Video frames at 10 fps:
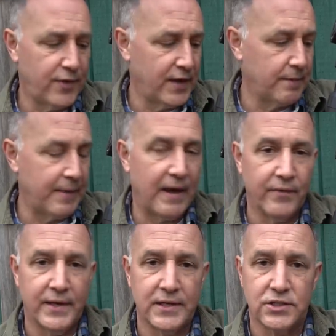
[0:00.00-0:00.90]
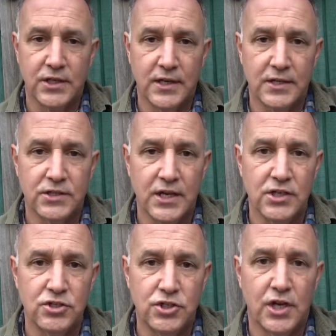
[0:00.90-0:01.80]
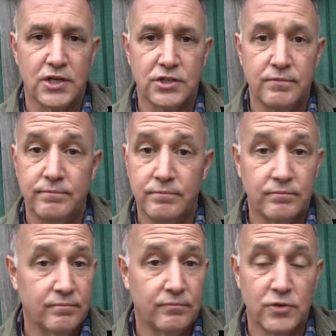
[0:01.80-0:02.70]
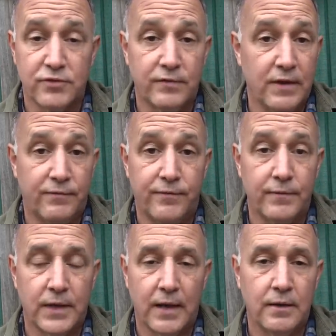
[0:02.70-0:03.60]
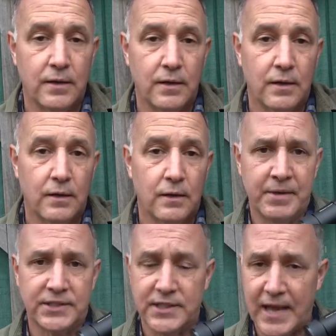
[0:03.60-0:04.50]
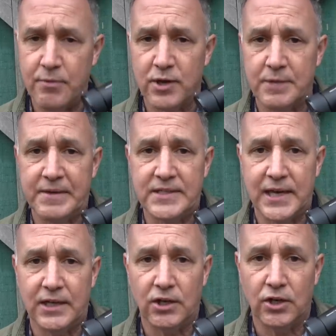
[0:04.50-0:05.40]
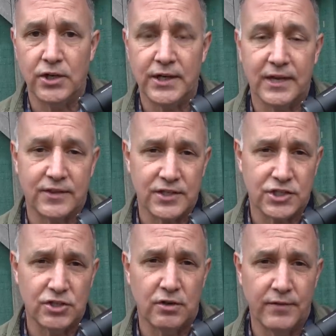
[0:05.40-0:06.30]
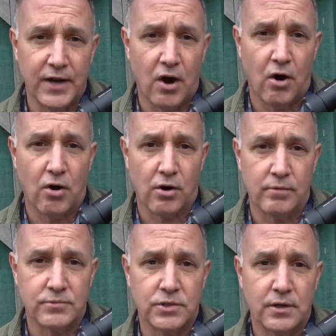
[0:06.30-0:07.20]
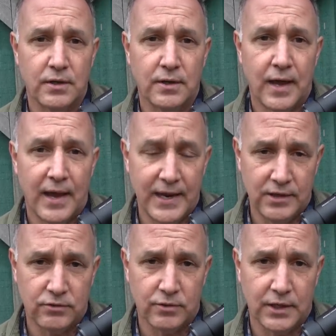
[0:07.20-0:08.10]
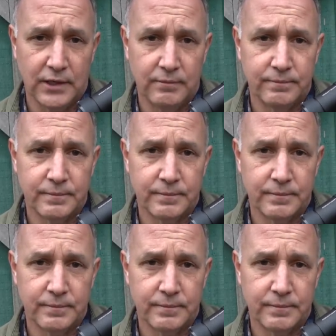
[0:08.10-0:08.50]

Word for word: thing about this is it just was, it, but today we're going to be taking a look at the Sylvan Arms A3